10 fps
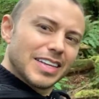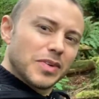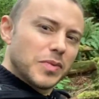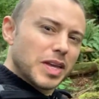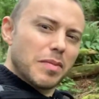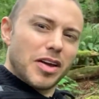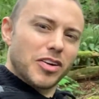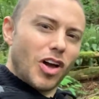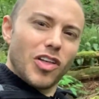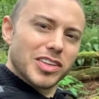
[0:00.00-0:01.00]
We come out here
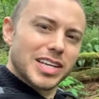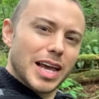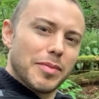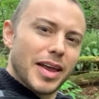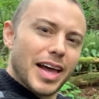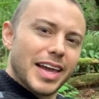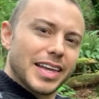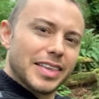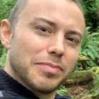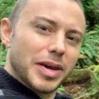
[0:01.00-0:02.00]
all the time and hike,
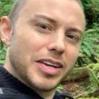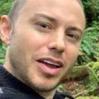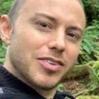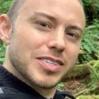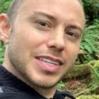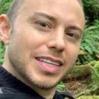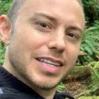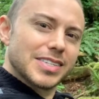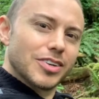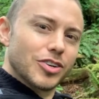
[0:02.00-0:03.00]
and my daughters think
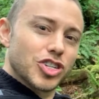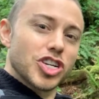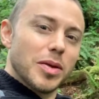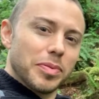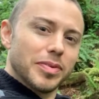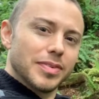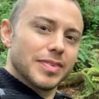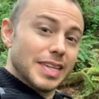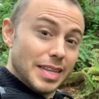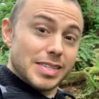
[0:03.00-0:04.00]
that's their ship.
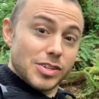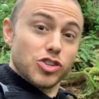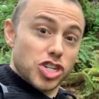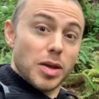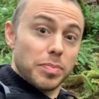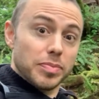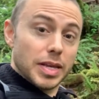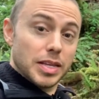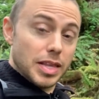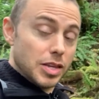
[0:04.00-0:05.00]
That's their ship. They
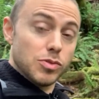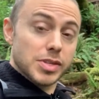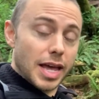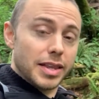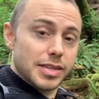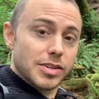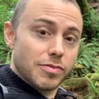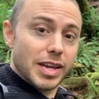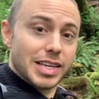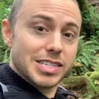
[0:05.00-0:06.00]
use that. That's their
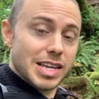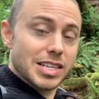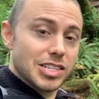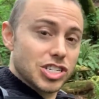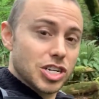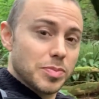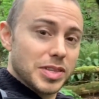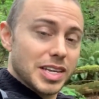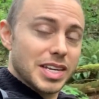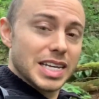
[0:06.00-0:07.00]
Viking sailing ship, and
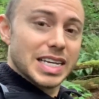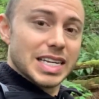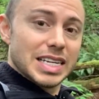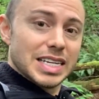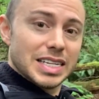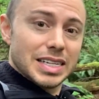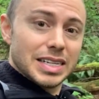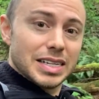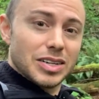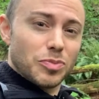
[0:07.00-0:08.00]
they
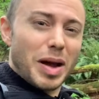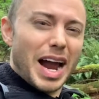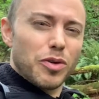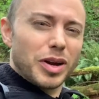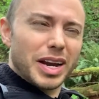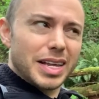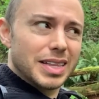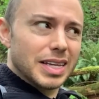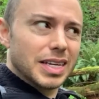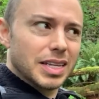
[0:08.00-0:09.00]
pirate. I
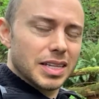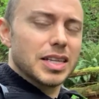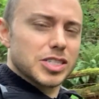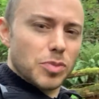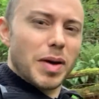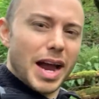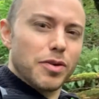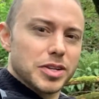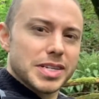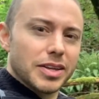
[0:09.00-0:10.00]
think it's their
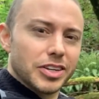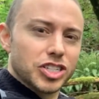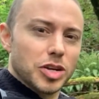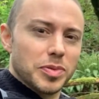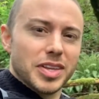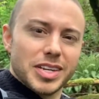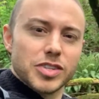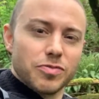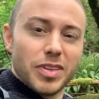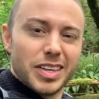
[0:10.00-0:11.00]
pirate sailing ship, and they just
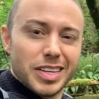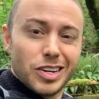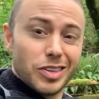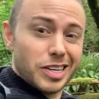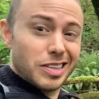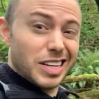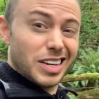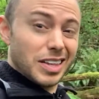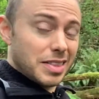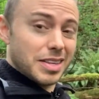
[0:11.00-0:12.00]
fly. You know, they get
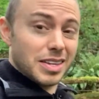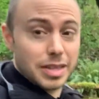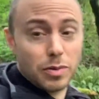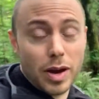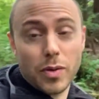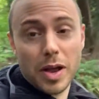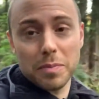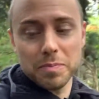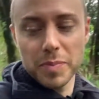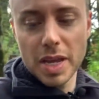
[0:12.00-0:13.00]
on that thing and they ride around.
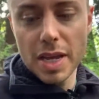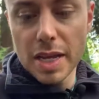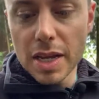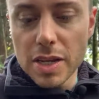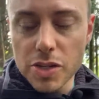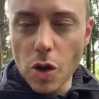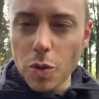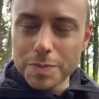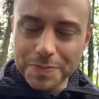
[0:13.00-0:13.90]
So,